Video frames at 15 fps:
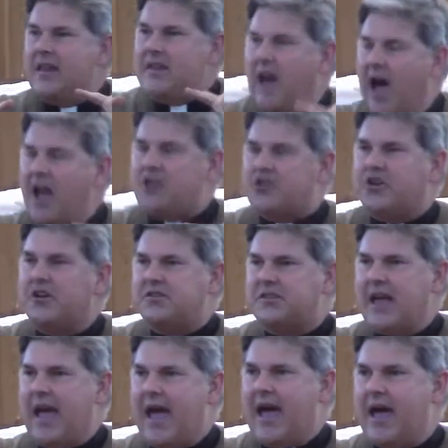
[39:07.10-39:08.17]
not just
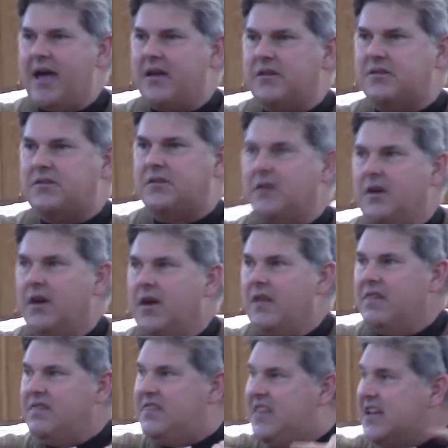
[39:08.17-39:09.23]
as
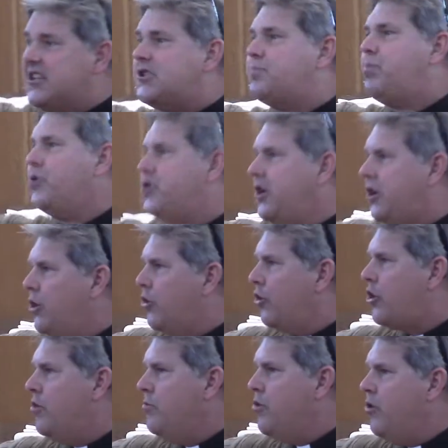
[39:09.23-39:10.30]
this particular
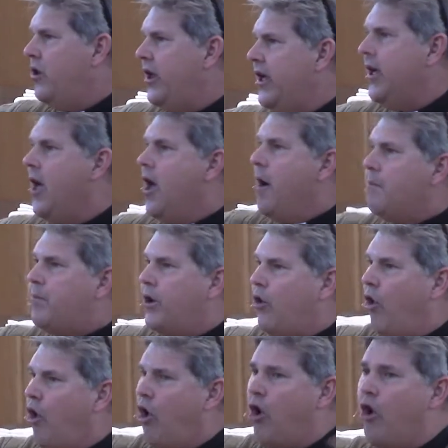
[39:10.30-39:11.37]
community,
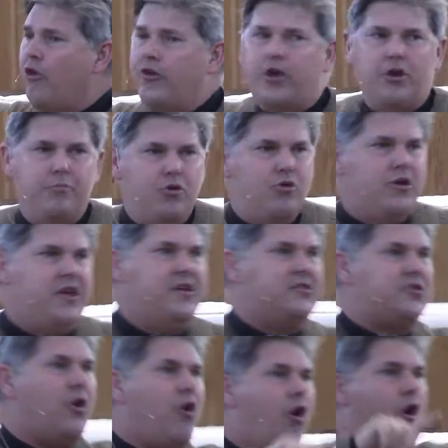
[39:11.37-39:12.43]
but all the
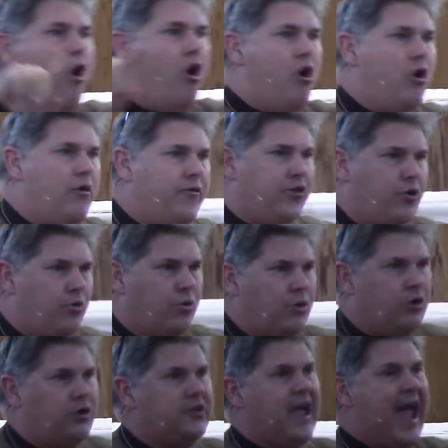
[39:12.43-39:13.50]
communities all over the
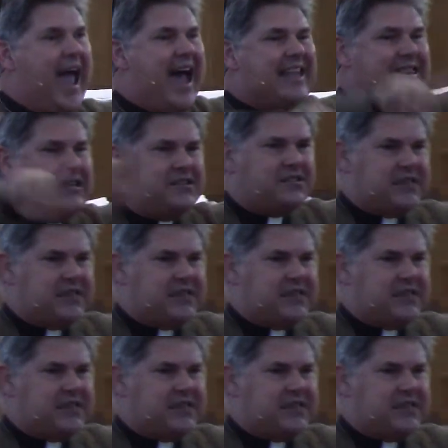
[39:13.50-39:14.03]
world at the